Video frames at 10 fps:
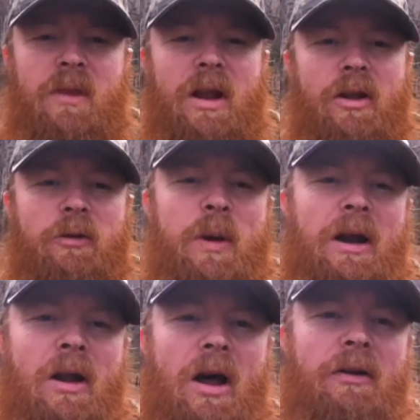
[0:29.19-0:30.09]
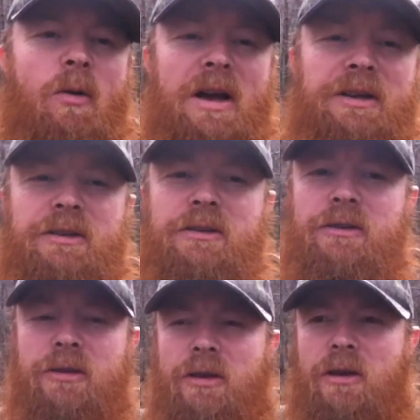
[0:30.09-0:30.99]
There's been a lot of
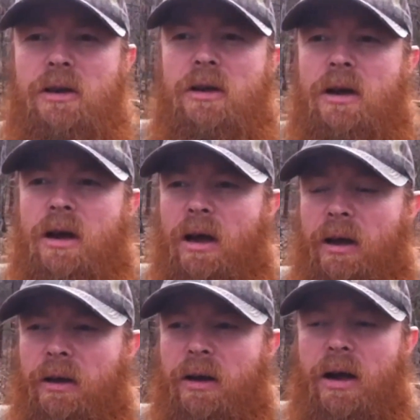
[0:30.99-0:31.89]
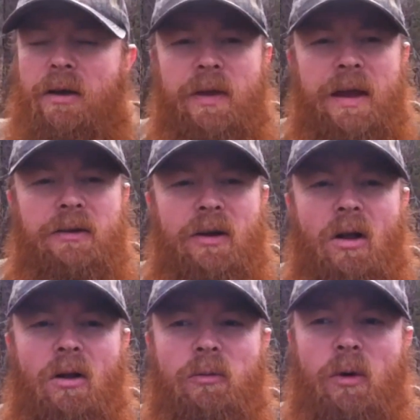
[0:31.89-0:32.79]
questions and things
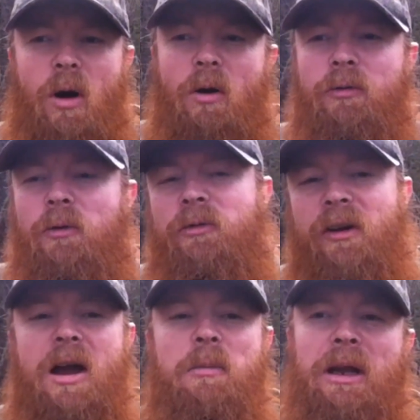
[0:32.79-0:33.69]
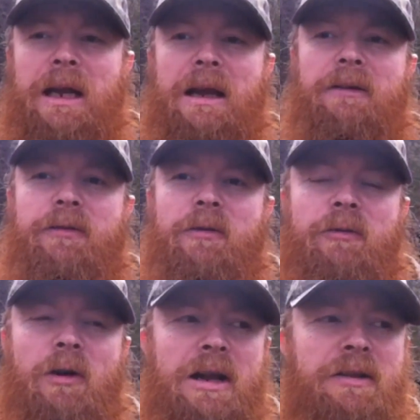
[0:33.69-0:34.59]
all from family and from
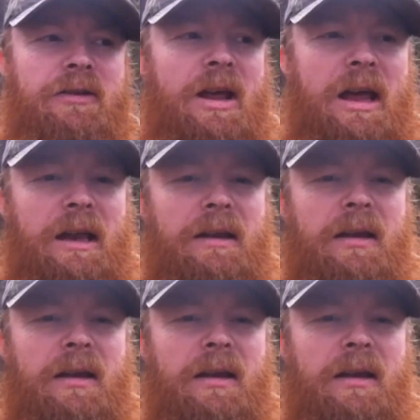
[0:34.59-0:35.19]
friends that